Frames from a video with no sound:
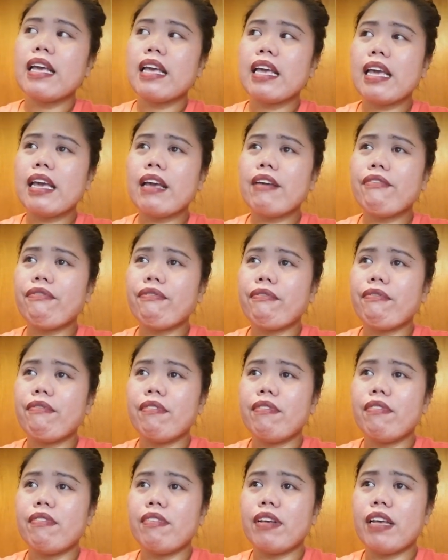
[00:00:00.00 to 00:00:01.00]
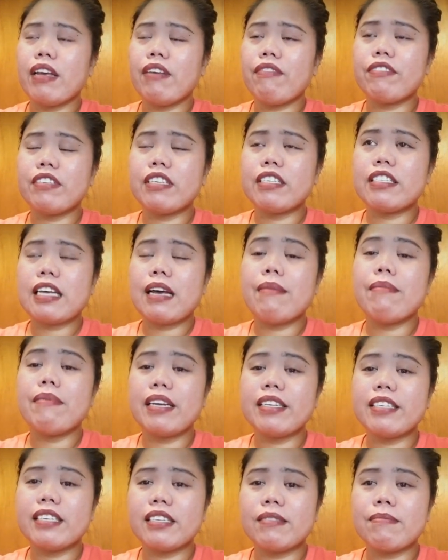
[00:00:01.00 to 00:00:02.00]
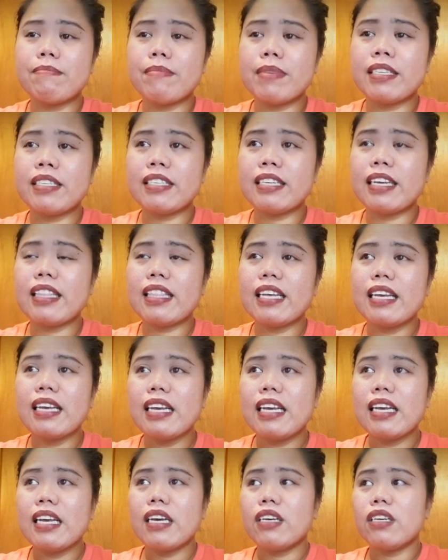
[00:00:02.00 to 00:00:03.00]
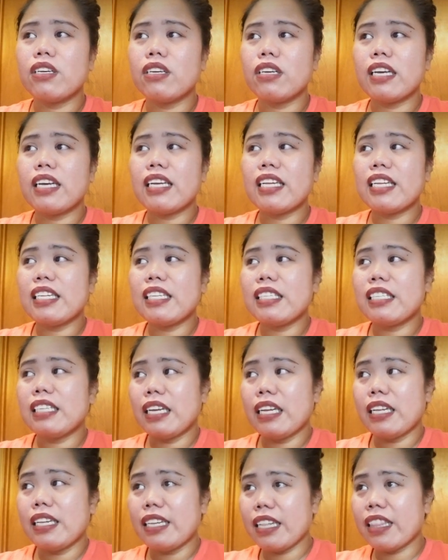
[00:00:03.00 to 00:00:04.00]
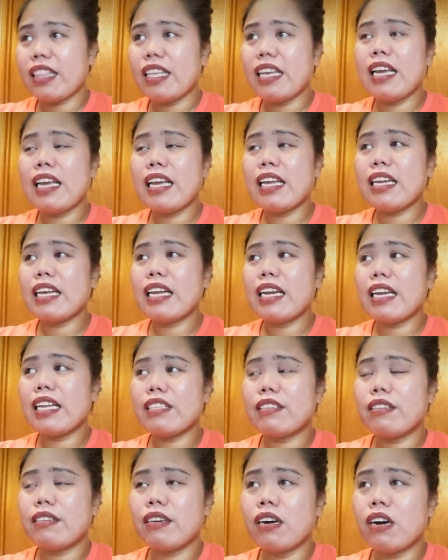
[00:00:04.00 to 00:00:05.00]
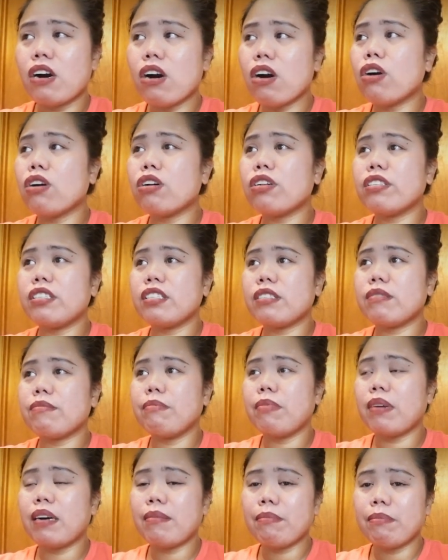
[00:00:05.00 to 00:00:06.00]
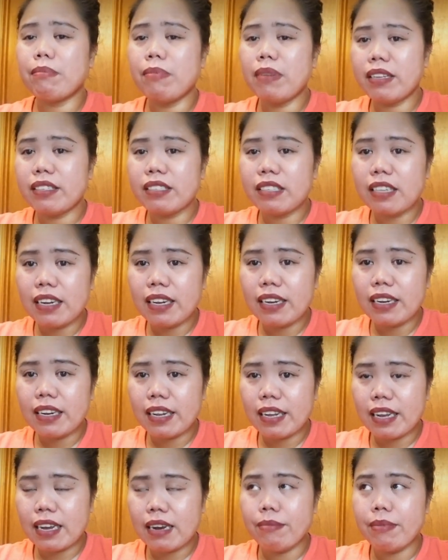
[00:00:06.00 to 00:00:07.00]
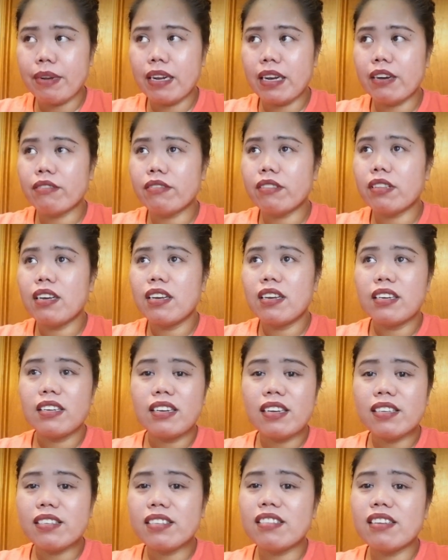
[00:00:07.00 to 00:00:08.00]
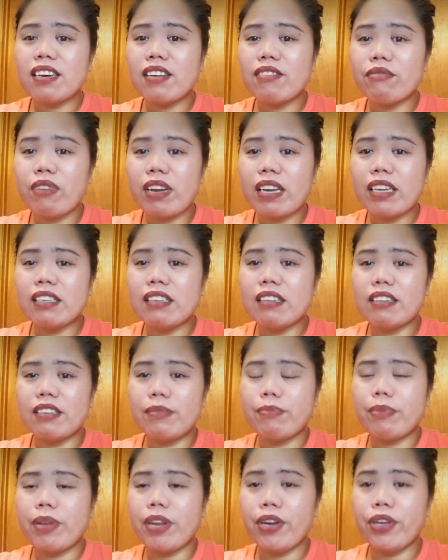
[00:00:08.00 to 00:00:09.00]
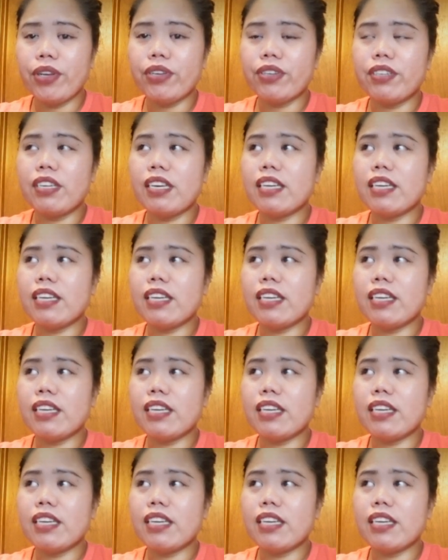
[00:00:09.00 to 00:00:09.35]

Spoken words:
If I just miss it, the thing that is all the blood clot that is coming out, that's not regular period.